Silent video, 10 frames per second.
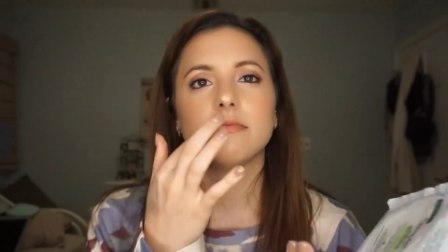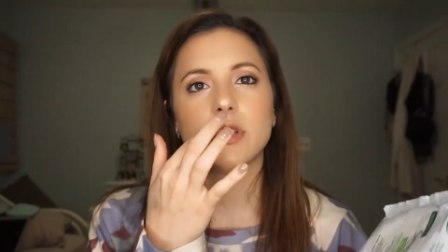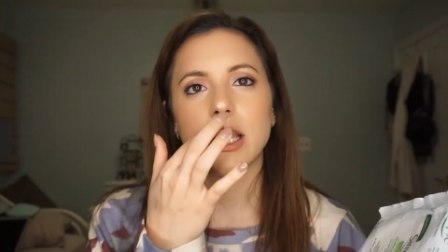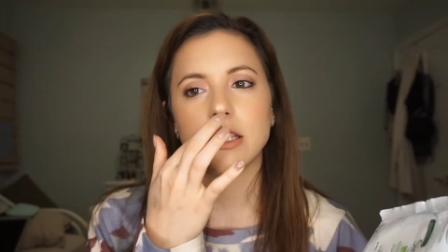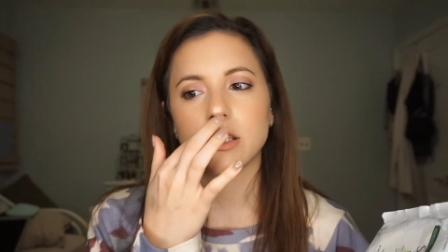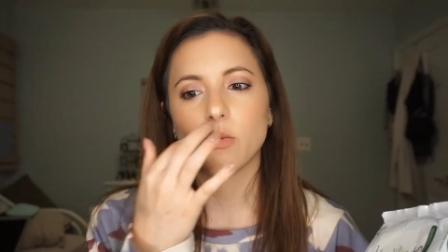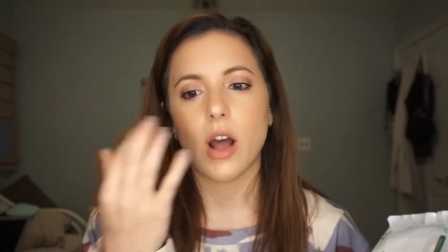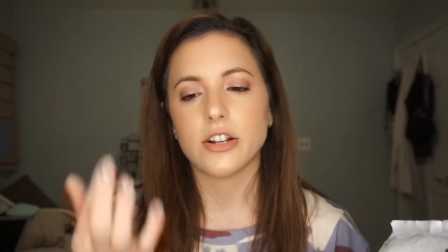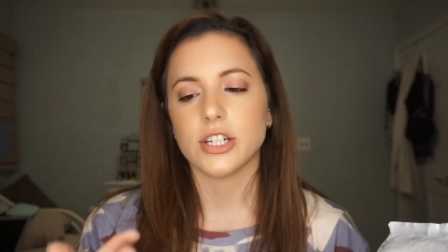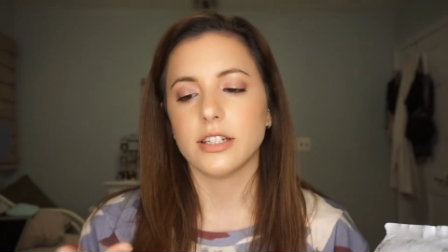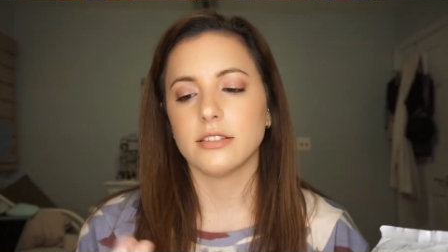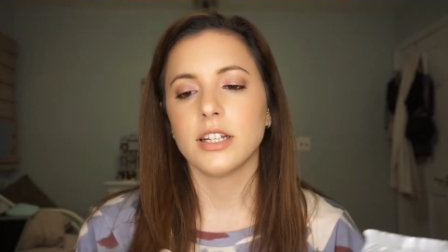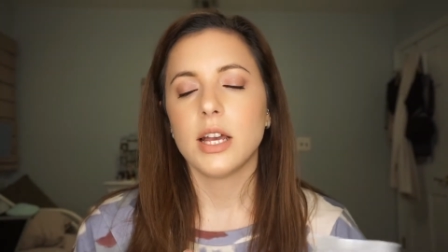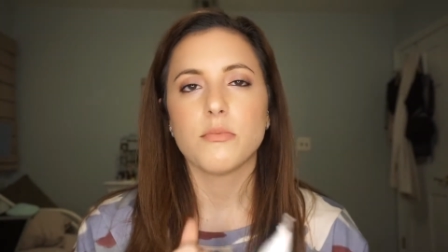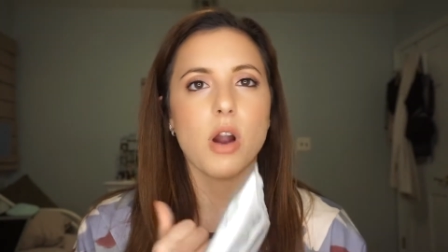say swatching
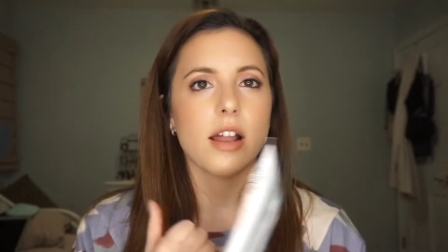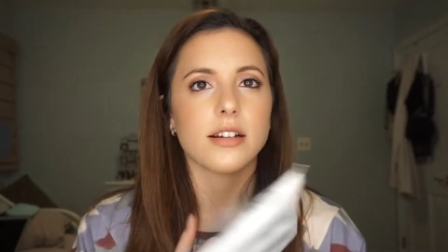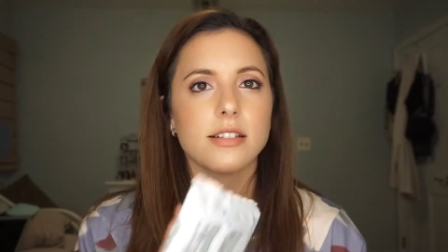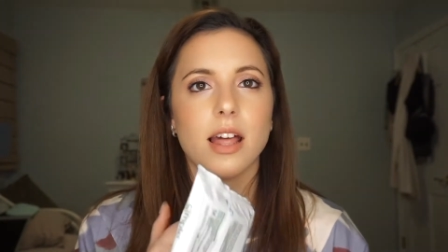products